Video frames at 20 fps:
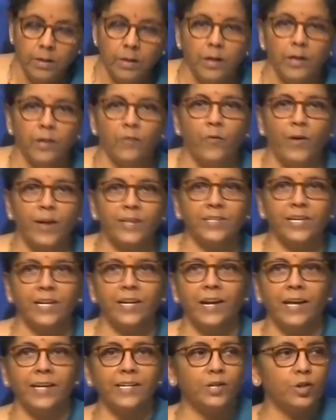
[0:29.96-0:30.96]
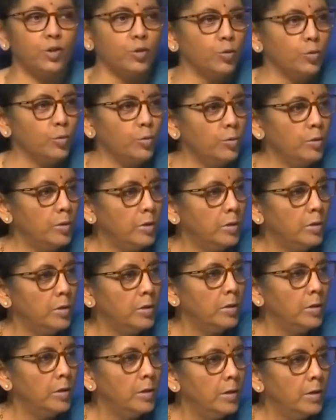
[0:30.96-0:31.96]
In fact, I'd like to
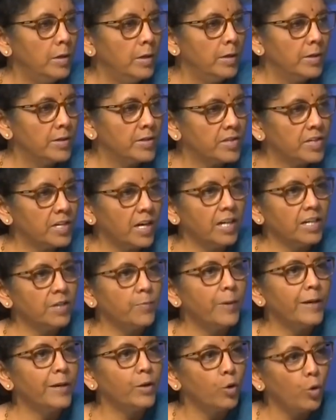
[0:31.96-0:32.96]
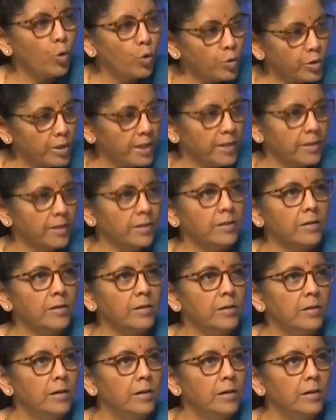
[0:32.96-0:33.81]
start by quoting